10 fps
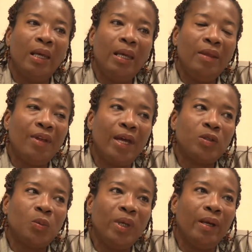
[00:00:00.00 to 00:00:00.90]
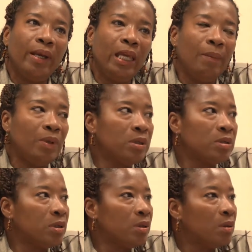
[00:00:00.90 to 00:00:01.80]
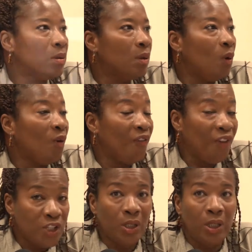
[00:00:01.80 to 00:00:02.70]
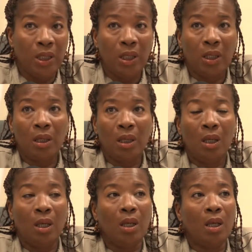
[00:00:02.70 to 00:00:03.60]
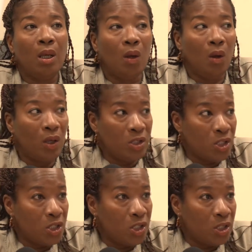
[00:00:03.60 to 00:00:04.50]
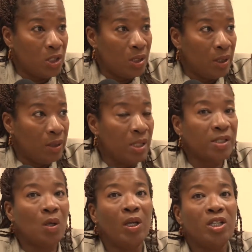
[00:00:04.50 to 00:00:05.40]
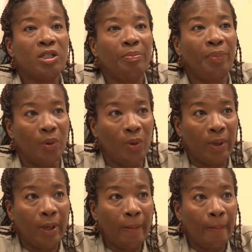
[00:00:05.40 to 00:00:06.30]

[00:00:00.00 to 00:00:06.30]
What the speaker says: in that we are able to officially launch the scholarship program.